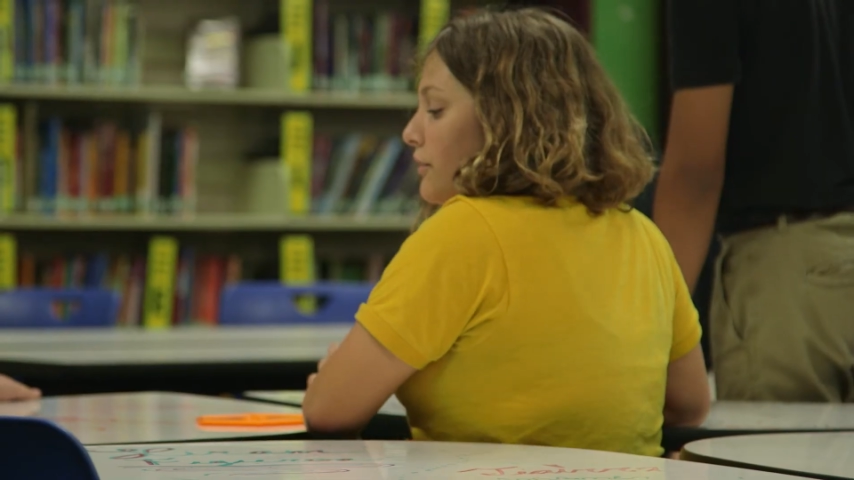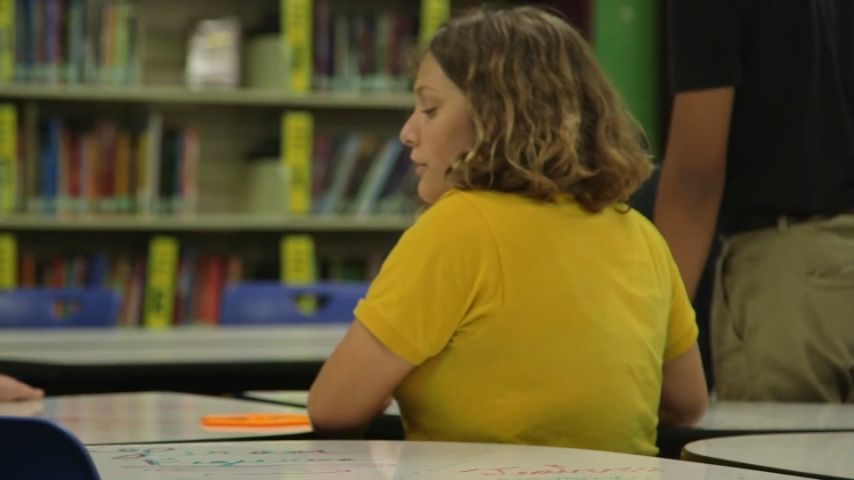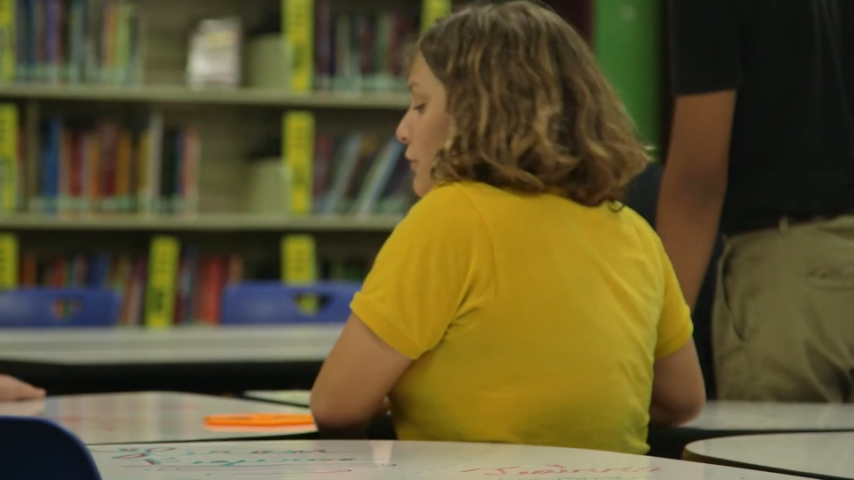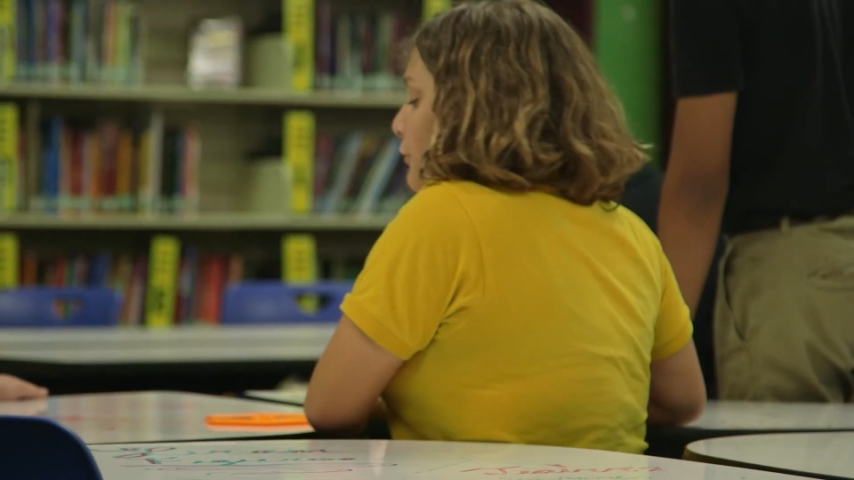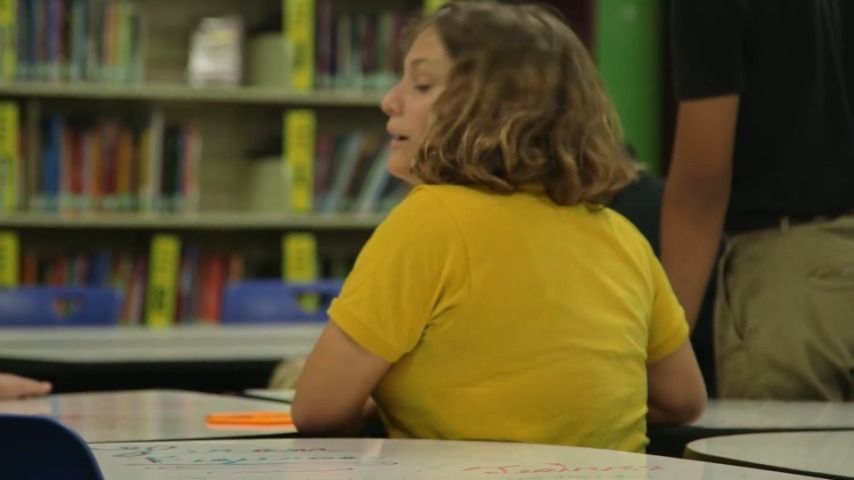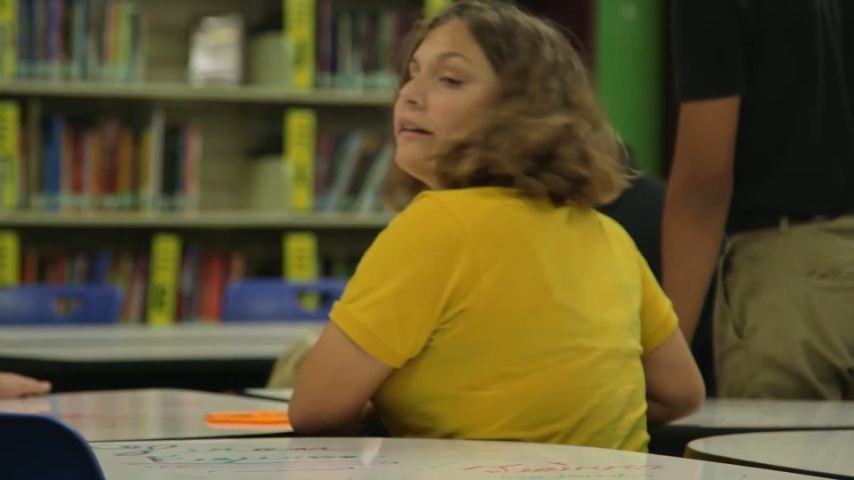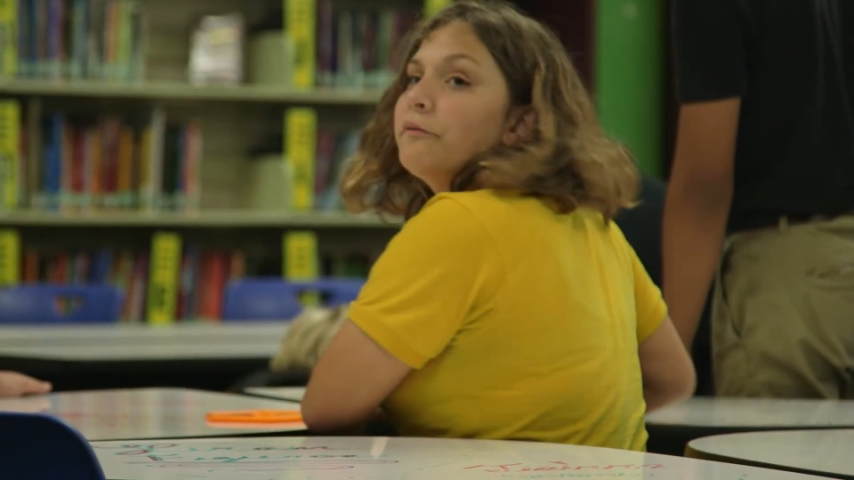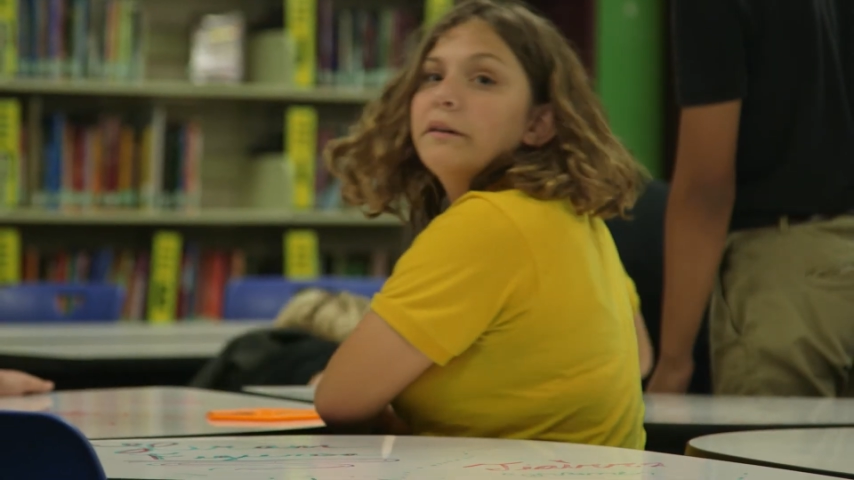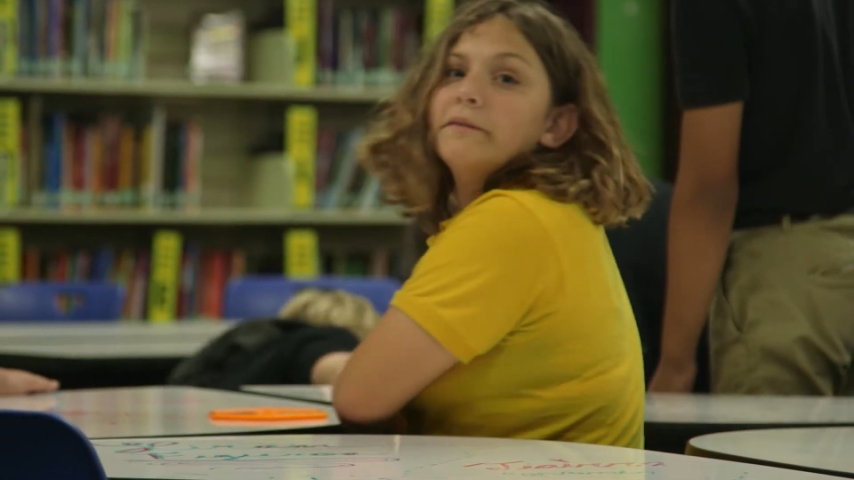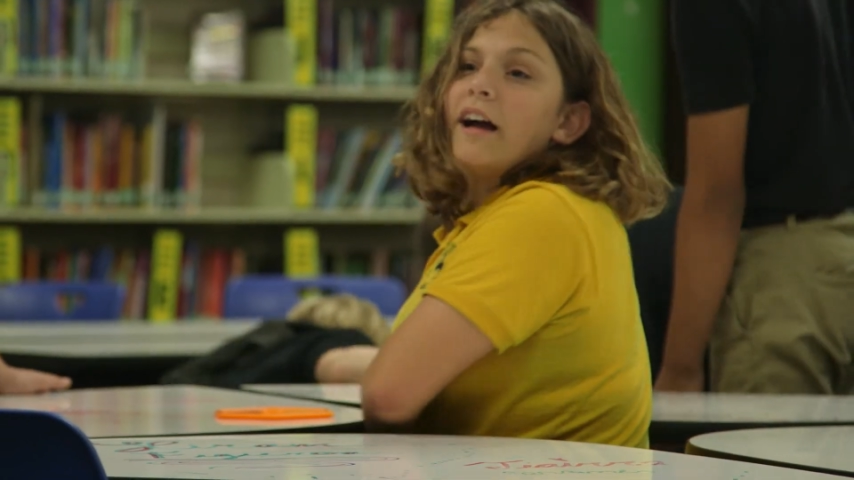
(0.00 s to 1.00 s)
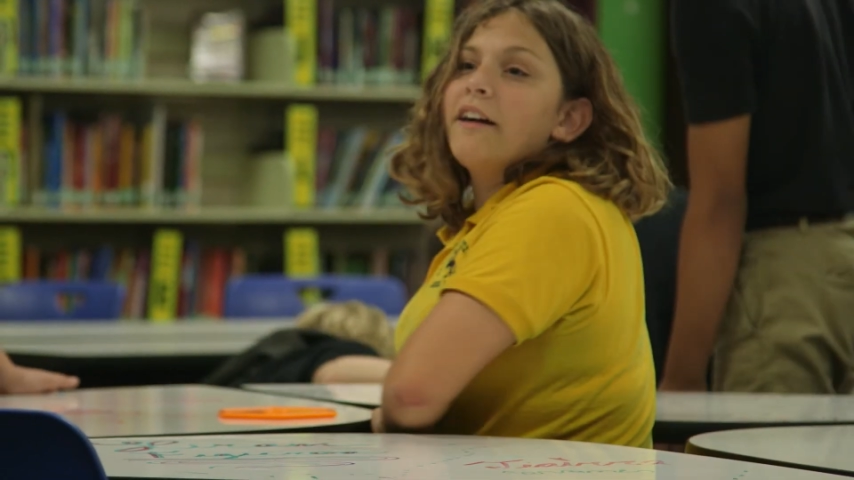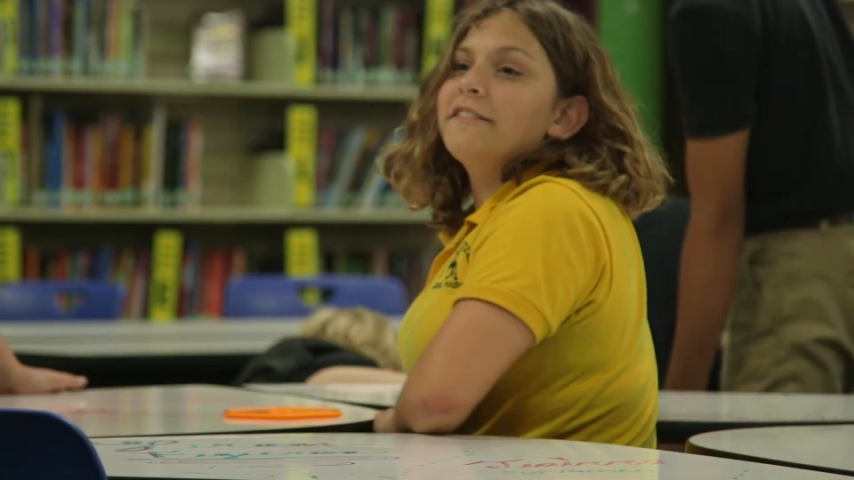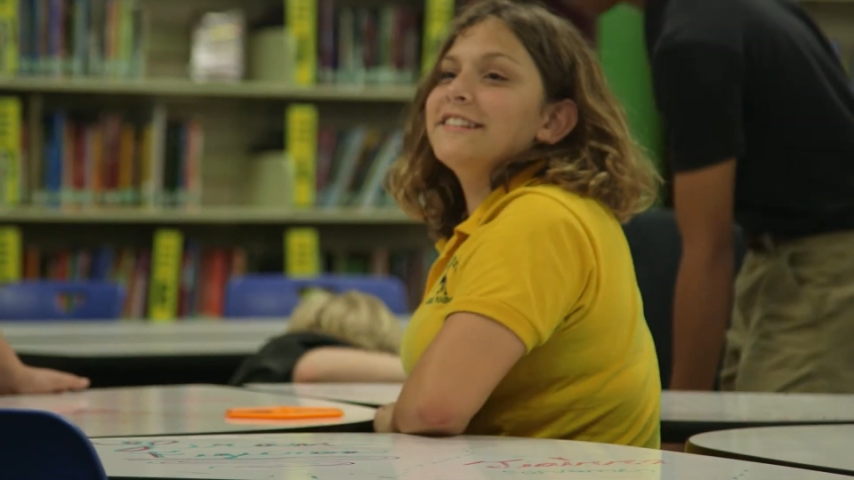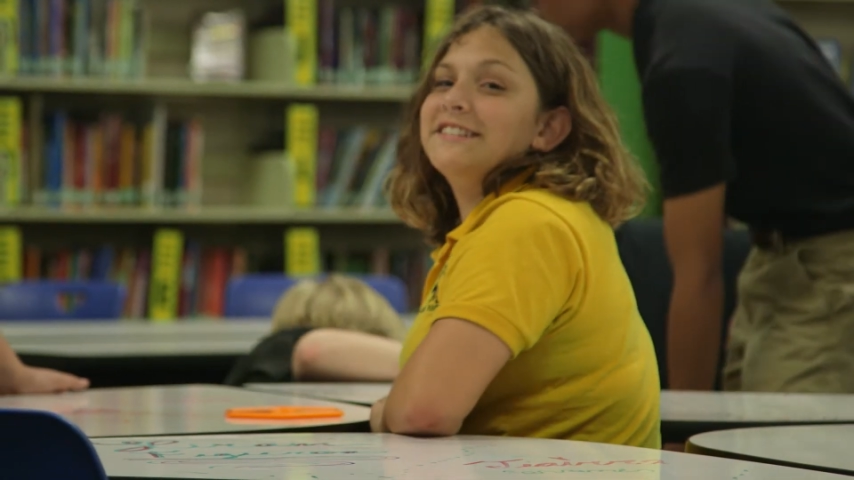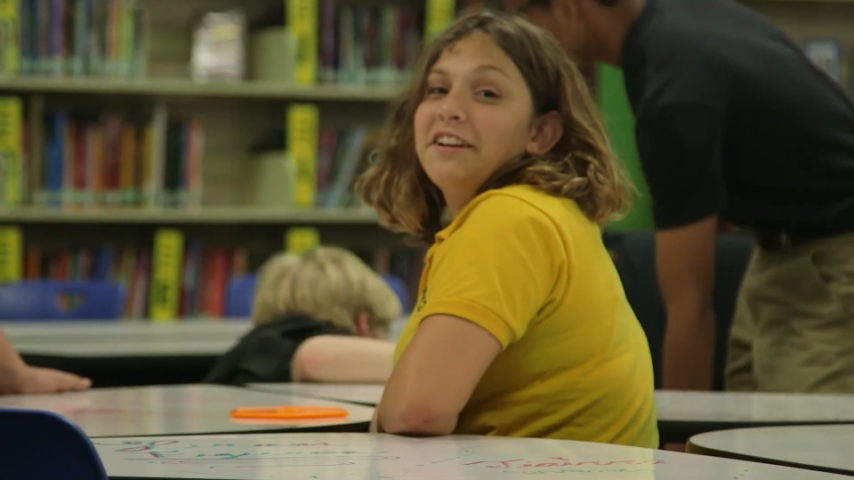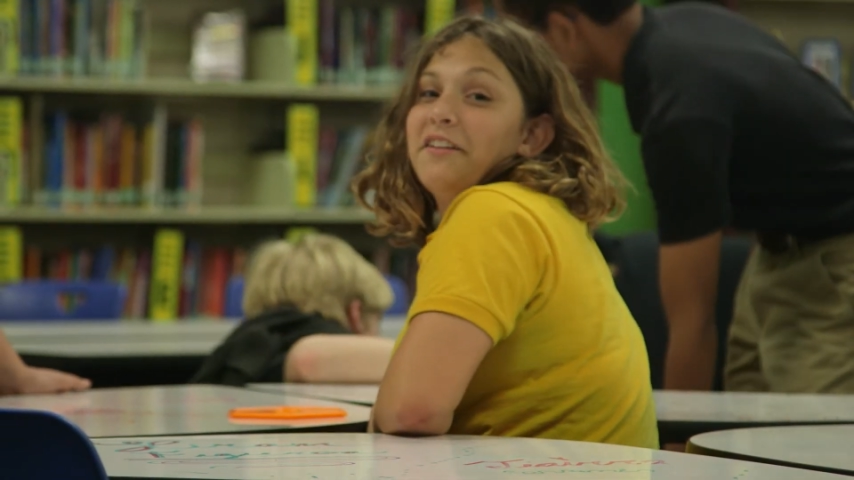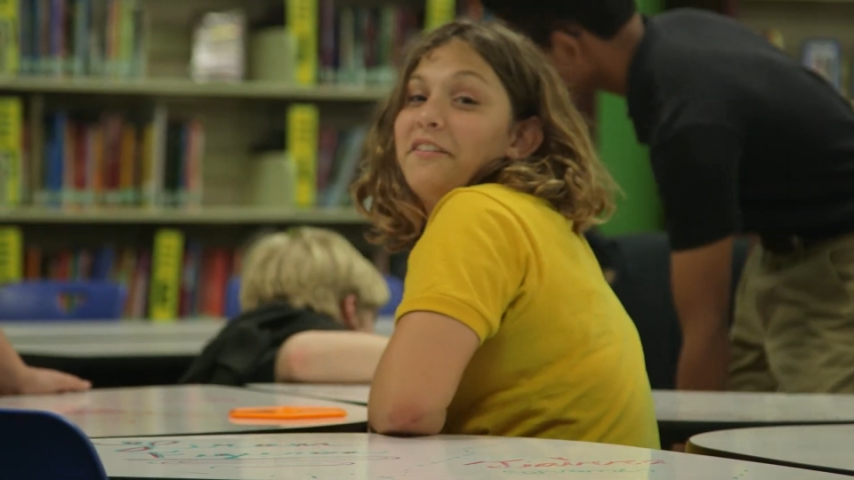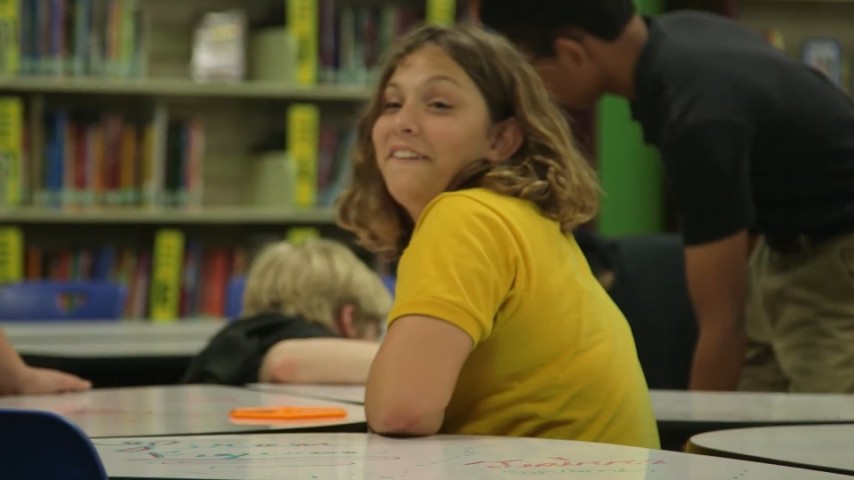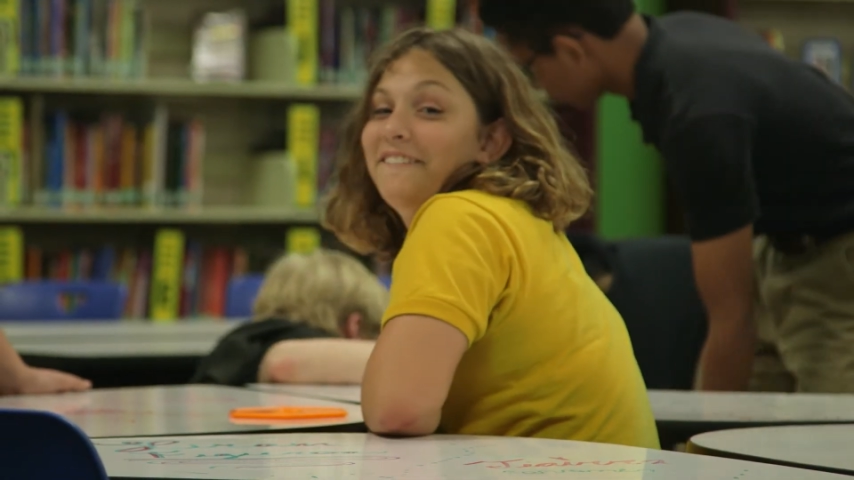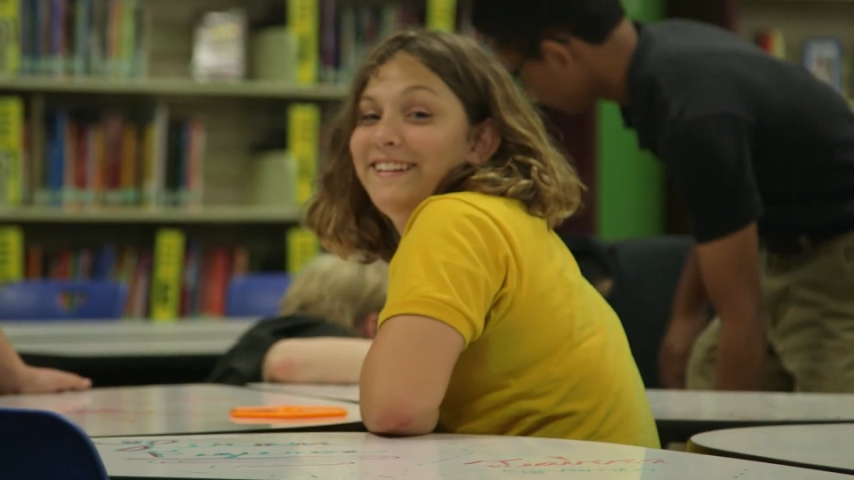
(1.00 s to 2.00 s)
time after school where we get
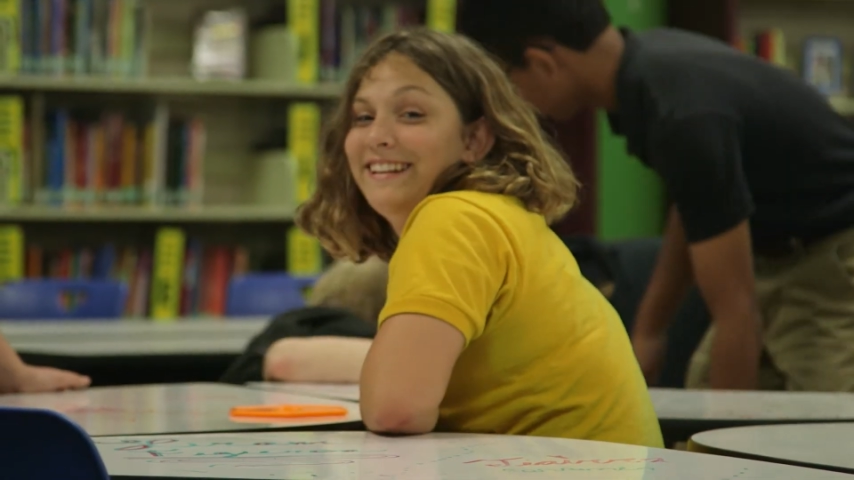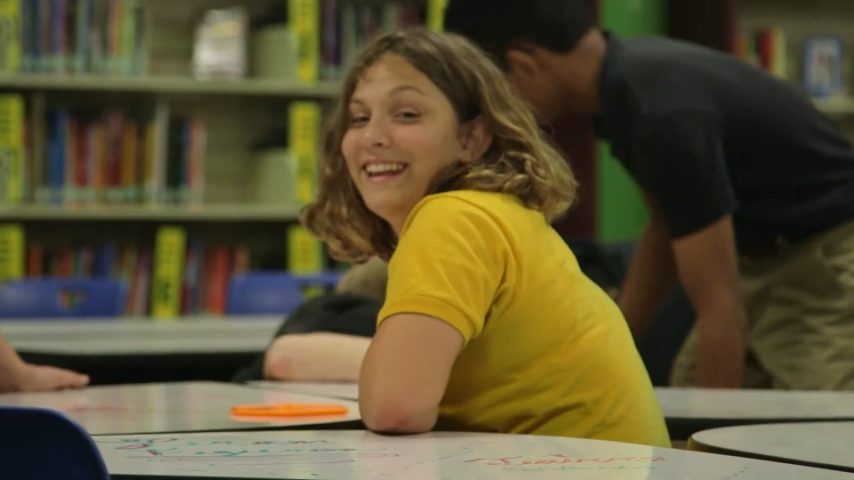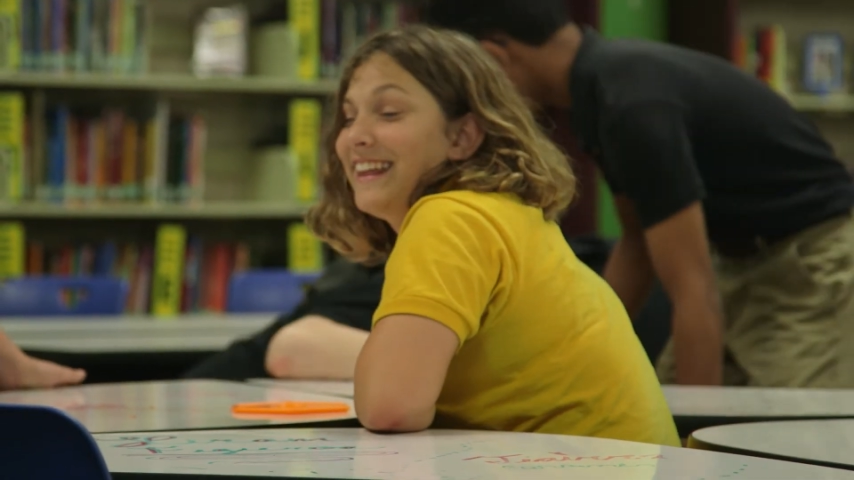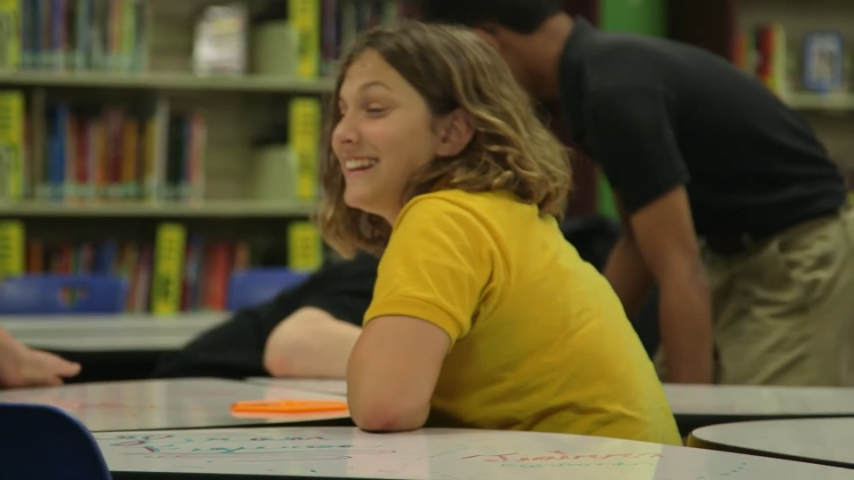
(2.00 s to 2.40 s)
to just have